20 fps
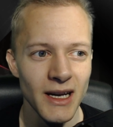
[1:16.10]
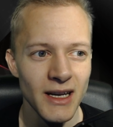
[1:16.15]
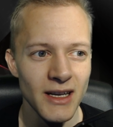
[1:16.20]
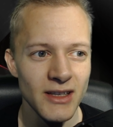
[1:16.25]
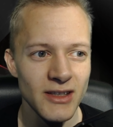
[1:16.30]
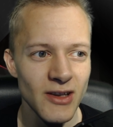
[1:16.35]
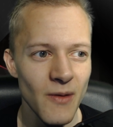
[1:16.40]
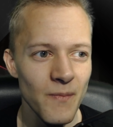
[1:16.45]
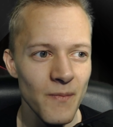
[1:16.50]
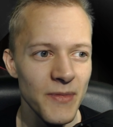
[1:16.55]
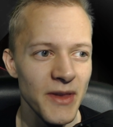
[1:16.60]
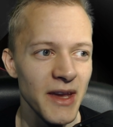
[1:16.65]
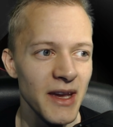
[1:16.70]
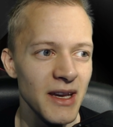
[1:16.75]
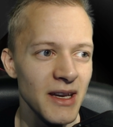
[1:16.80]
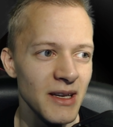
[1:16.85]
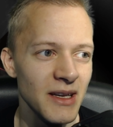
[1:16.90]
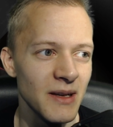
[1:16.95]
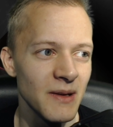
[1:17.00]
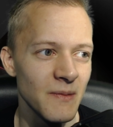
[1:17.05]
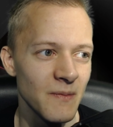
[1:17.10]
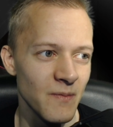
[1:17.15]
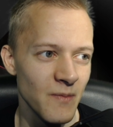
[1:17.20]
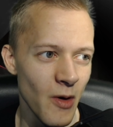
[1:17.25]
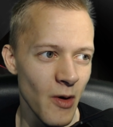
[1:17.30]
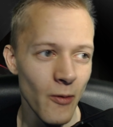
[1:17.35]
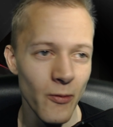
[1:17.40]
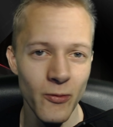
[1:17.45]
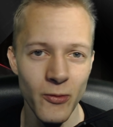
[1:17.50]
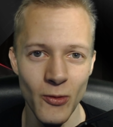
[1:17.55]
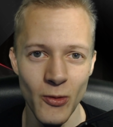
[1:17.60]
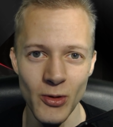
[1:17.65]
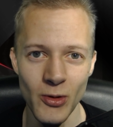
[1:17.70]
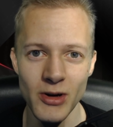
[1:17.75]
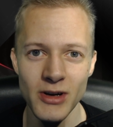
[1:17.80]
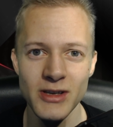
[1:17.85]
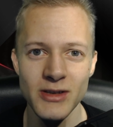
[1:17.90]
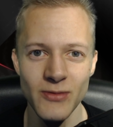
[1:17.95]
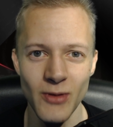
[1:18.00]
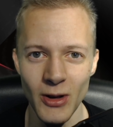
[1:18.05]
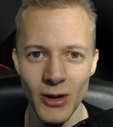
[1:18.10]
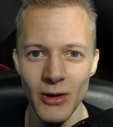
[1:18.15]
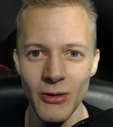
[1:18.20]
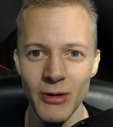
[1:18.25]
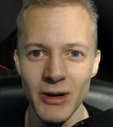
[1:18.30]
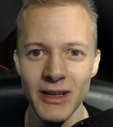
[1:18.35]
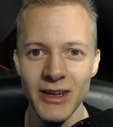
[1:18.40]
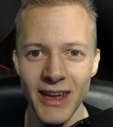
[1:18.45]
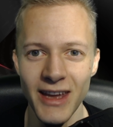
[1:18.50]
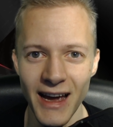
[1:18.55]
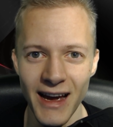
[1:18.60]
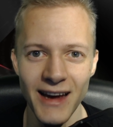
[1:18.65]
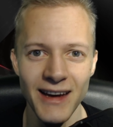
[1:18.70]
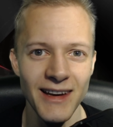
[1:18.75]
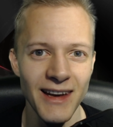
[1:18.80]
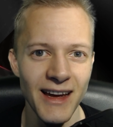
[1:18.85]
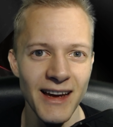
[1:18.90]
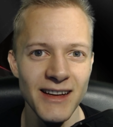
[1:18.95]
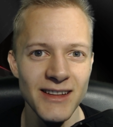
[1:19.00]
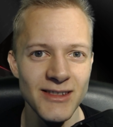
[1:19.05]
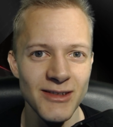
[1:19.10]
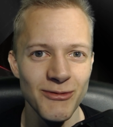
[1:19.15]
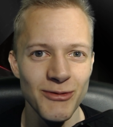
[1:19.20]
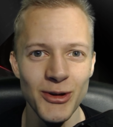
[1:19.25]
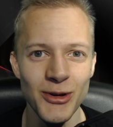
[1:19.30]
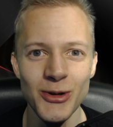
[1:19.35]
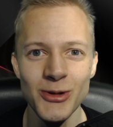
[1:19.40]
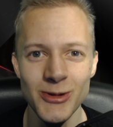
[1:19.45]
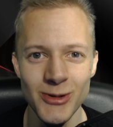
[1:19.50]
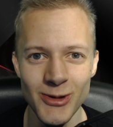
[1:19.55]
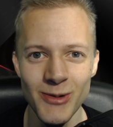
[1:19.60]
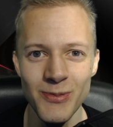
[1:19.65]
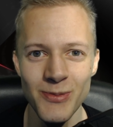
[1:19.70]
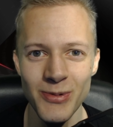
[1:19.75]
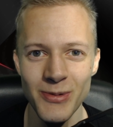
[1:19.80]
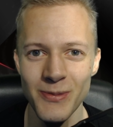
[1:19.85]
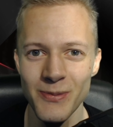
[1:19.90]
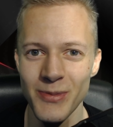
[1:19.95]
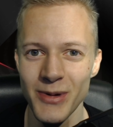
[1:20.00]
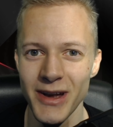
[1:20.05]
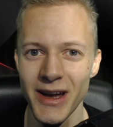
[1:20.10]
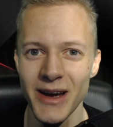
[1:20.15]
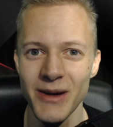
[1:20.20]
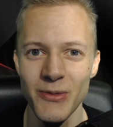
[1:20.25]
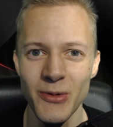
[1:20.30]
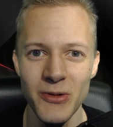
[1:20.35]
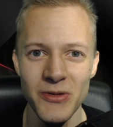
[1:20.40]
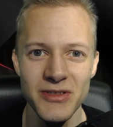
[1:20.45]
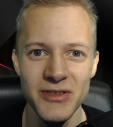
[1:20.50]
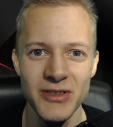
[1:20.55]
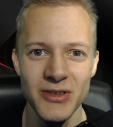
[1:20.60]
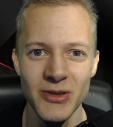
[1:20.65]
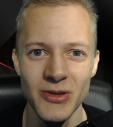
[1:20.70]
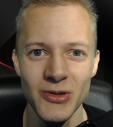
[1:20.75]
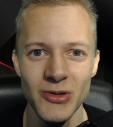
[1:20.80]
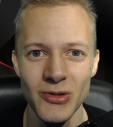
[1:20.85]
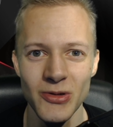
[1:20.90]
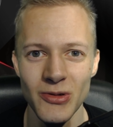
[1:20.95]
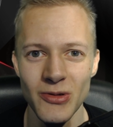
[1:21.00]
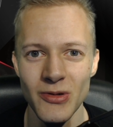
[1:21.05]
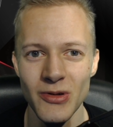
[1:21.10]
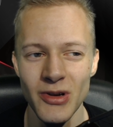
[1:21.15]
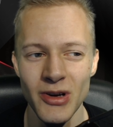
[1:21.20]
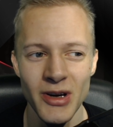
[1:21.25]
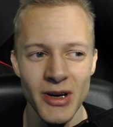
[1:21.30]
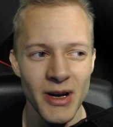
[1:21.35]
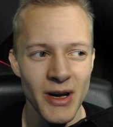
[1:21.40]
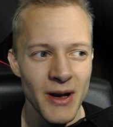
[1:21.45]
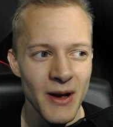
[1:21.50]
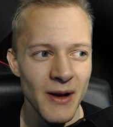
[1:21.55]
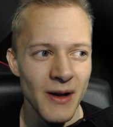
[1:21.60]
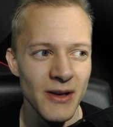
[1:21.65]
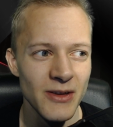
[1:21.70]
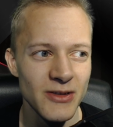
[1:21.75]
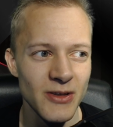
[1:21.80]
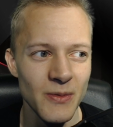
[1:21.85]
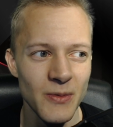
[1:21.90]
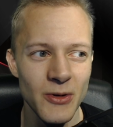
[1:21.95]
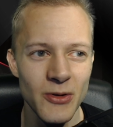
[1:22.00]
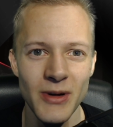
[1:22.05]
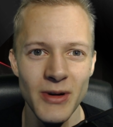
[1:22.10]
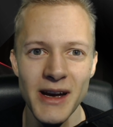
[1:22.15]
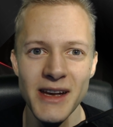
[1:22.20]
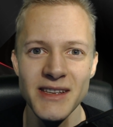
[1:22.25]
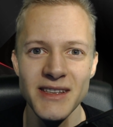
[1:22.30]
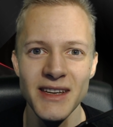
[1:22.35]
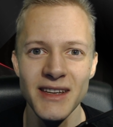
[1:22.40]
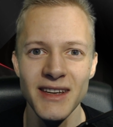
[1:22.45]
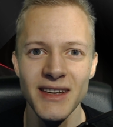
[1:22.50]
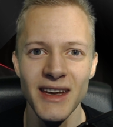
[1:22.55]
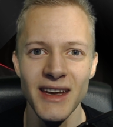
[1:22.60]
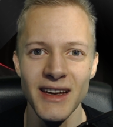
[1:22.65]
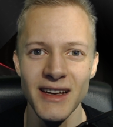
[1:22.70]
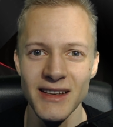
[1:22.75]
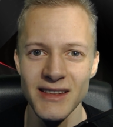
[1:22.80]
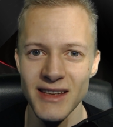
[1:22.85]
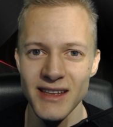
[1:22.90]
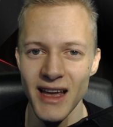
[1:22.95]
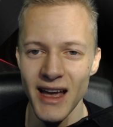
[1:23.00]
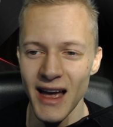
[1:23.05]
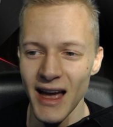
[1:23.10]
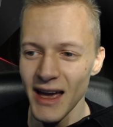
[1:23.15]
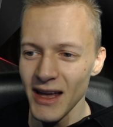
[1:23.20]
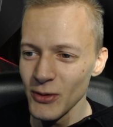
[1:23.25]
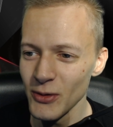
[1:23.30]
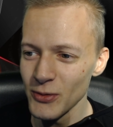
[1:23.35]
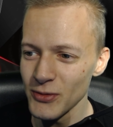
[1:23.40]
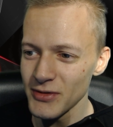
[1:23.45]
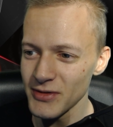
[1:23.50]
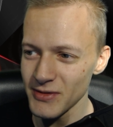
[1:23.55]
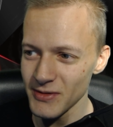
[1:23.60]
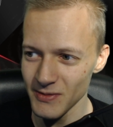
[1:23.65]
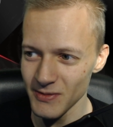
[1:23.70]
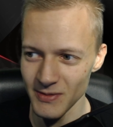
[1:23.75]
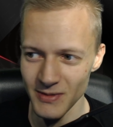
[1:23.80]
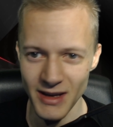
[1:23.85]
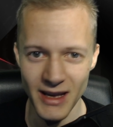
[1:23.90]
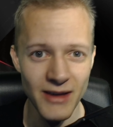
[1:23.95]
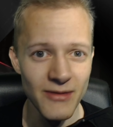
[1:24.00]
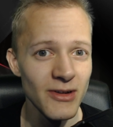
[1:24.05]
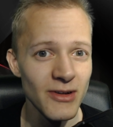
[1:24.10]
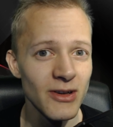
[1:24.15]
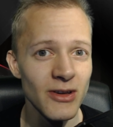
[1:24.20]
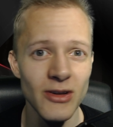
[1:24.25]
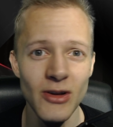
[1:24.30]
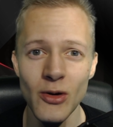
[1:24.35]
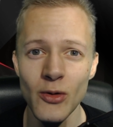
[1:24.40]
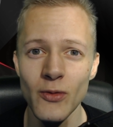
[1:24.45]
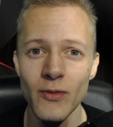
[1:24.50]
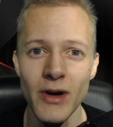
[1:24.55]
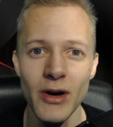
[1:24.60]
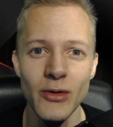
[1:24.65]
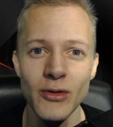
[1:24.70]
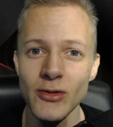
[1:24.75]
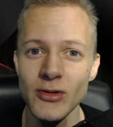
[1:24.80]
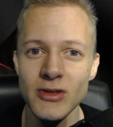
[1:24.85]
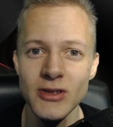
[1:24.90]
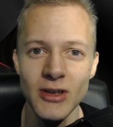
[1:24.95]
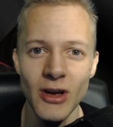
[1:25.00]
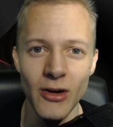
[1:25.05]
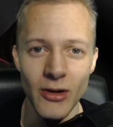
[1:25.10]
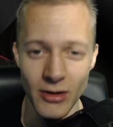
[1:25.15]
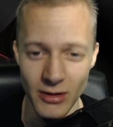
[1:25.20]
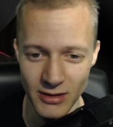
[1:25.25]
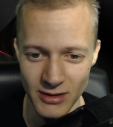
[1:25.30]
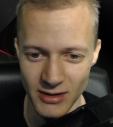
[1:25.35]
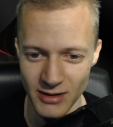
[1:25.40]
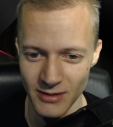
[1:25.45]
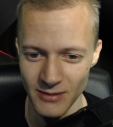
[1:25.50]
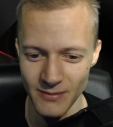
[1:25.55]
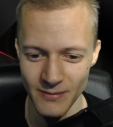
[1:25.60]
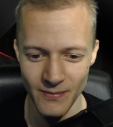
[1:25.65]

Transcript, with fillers: Something, of course, following the guidelines of YouTube, but I want to do some crazy things. I don't even know where to start.